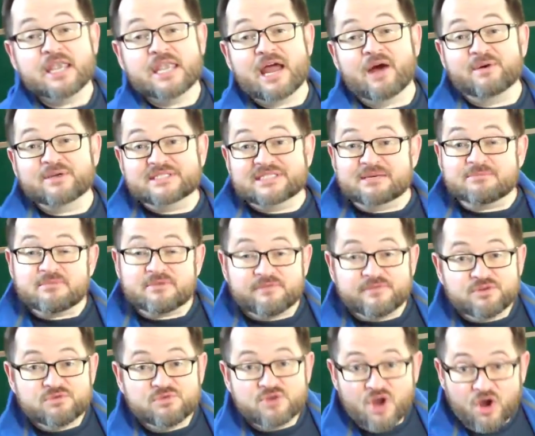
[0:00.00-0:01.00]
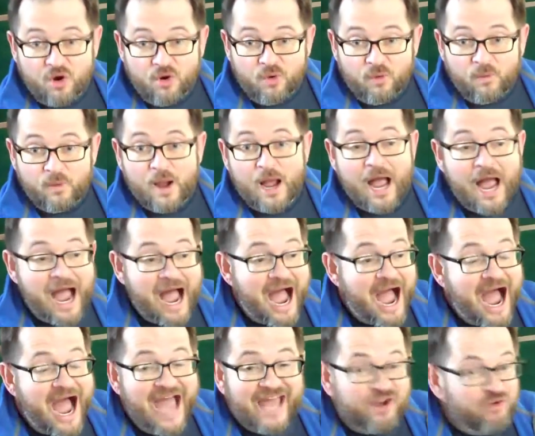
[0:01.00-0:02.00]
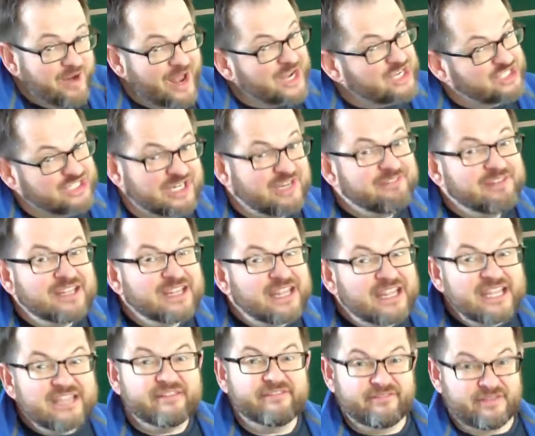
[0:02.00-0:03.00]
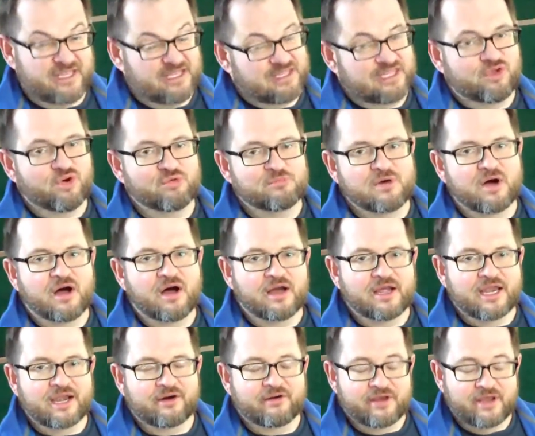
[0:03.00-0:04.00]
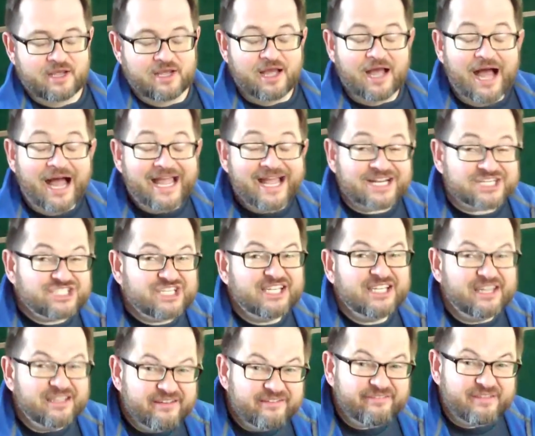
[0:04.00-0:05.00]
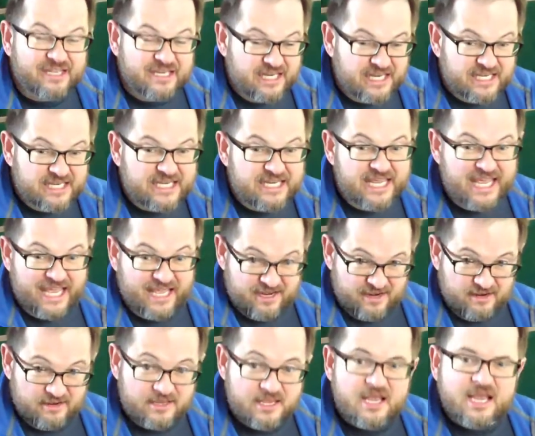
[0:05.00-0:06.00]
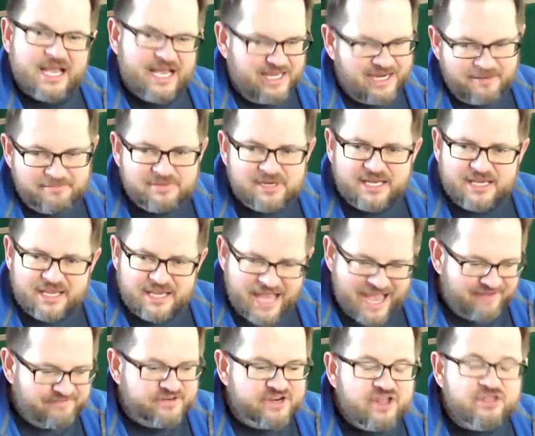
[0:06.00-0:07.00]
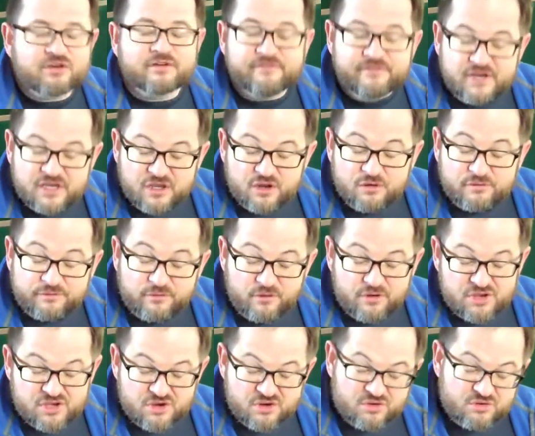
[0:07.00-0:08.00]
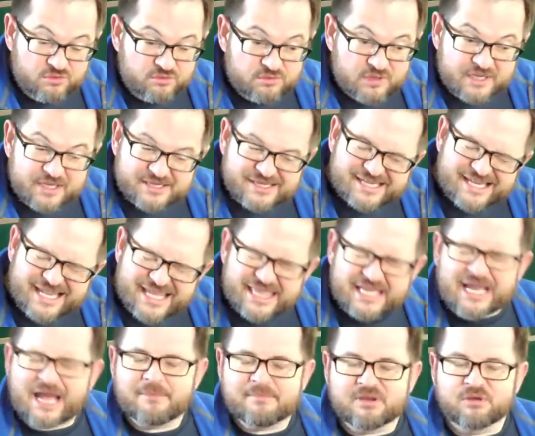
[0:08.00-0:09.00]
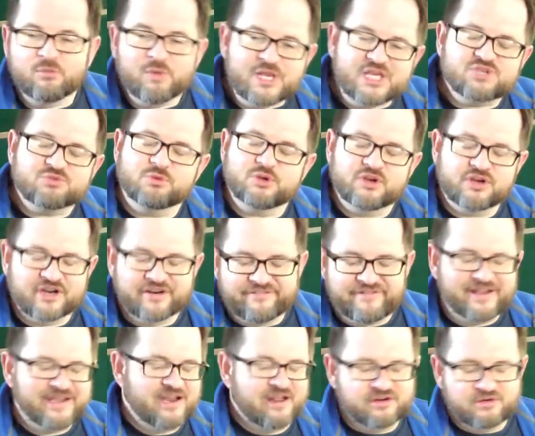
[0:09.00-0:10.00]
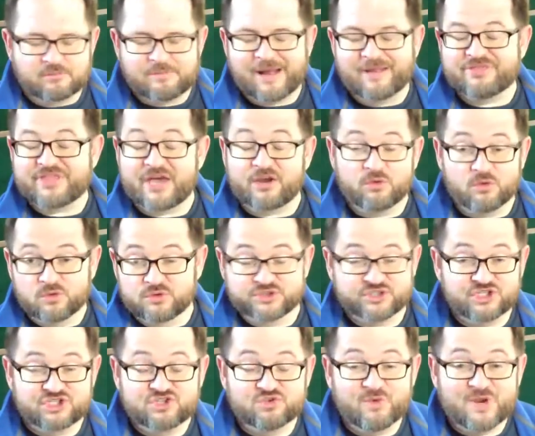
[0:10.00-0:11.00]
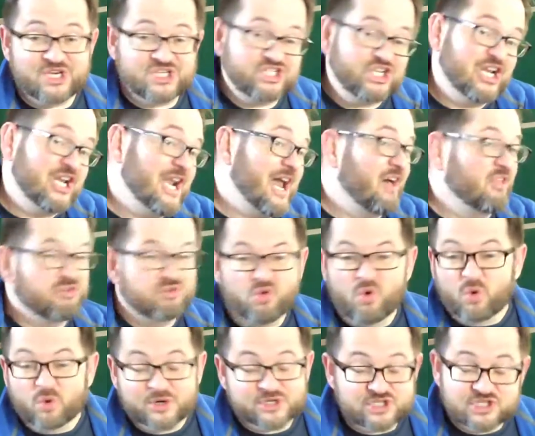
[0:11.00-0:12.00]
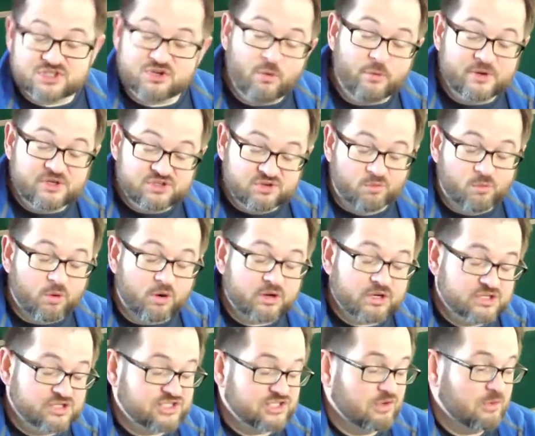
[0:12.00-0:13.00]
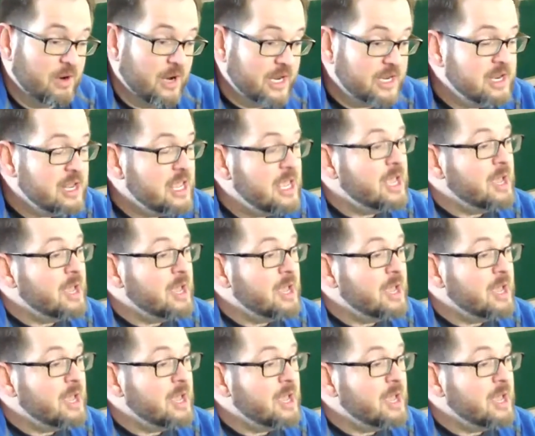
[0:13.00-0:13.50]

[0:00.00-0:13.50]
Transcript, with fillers: Now, as some of you know, I don't actually even live in the Omaha area. I actually live in Indiana. And I'm going to have another video for you in the coming weeks where you're going to find out about that whole situation and how the course is going to work and so on.